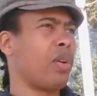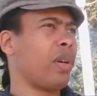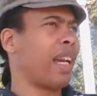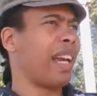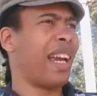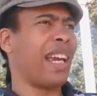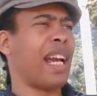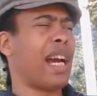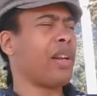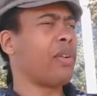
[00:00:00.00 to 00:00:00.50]

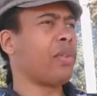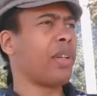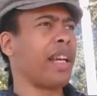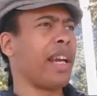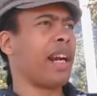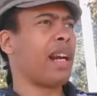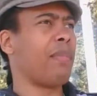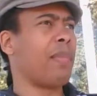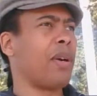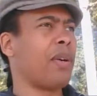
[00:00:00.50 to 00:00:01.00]
okay, I don't
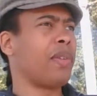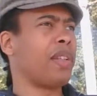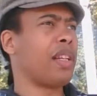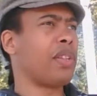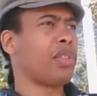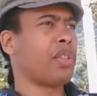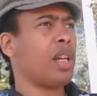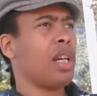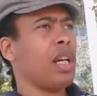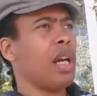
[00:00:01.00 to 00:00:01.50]
care about this.
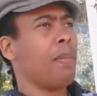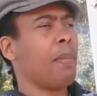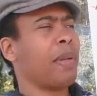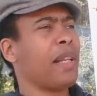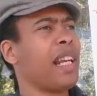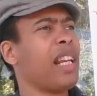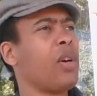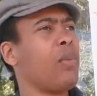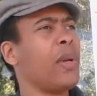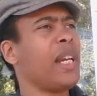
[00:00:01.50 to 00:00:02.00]
But
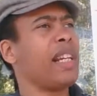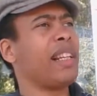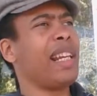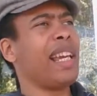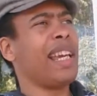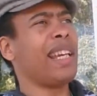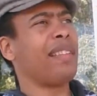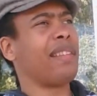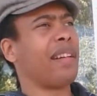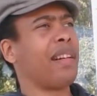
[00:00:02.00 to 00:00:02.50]
then a week
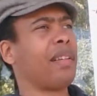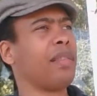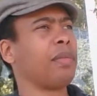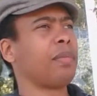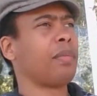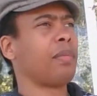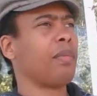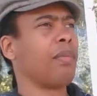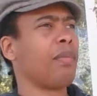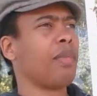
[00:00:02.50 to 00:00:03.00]
later,
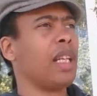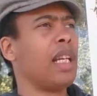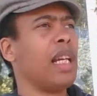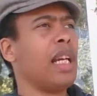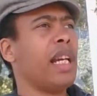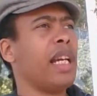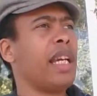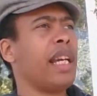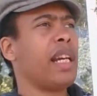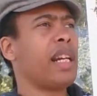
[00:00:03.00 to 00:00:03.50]

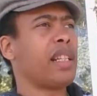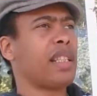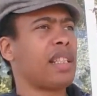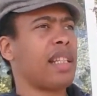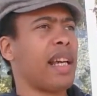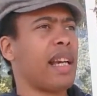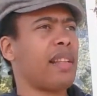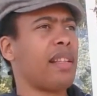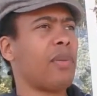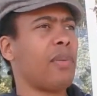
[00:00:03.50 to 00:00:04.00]
he hears
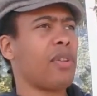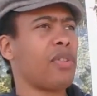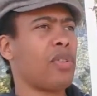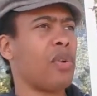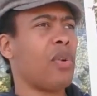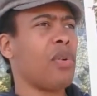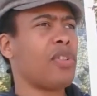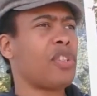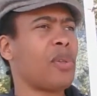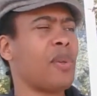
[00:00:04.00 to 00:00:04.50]
that there was
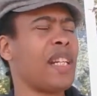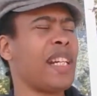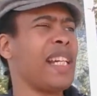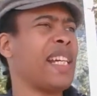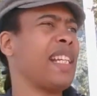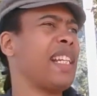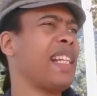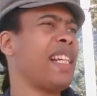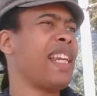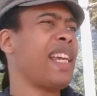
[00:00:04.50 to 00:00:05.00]
also
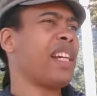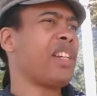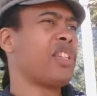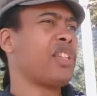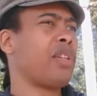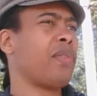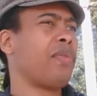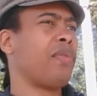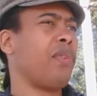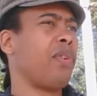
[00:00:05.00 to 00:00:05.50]
an
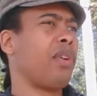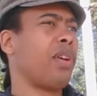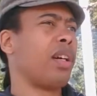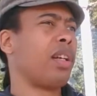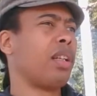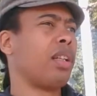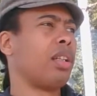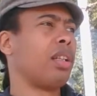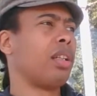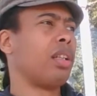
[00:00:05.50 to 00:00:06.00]
election
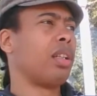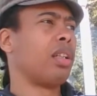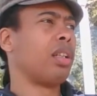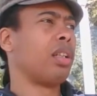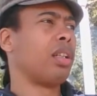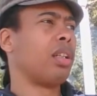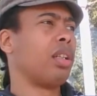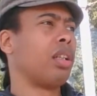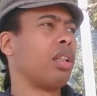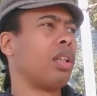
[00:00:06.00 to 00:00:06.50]
for
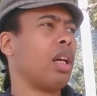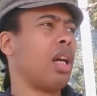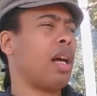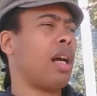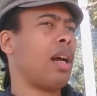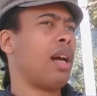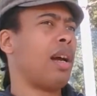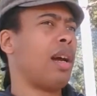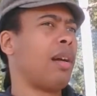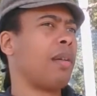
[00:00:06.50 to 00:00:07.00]

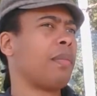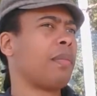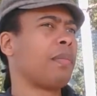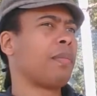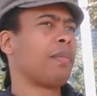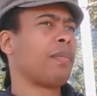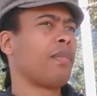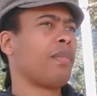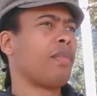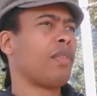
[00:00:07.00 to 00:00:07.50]

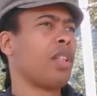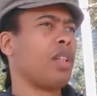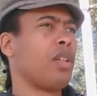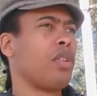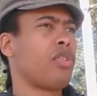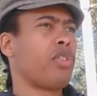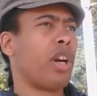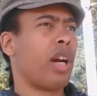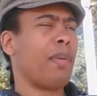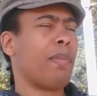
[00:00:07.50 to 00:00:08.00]
um,
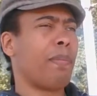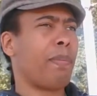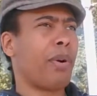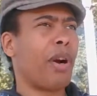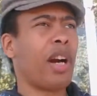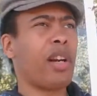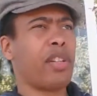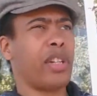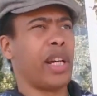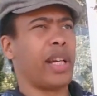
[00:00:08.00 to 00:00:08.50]
some
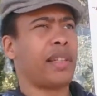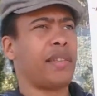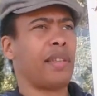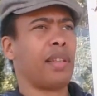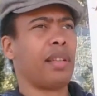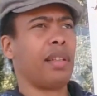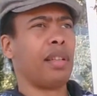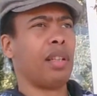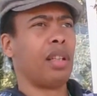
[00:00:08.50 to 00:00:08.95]
project